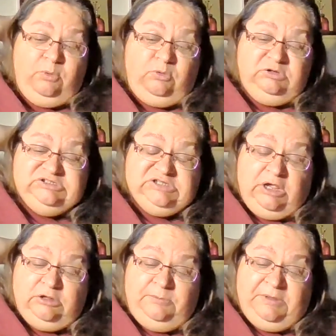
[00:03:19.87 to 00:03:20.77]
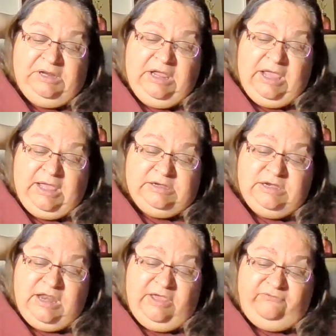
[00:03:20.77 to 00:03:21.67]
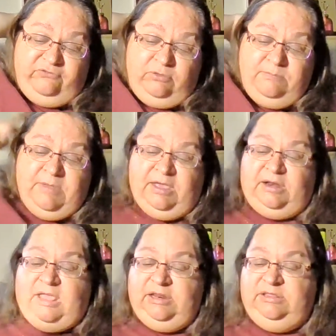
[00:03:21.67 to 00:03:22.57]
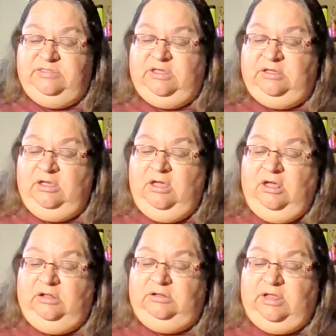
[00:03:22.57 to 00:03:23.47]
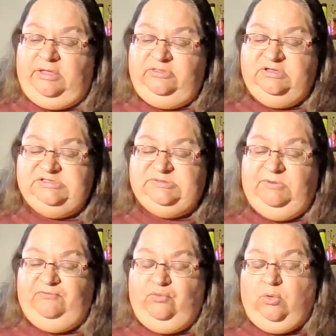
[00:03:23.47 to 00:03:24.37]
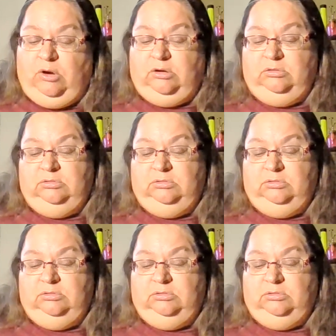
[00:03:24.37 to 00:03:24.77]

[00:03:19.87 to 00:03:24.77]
Poor Solomon, he had never met anything like this before.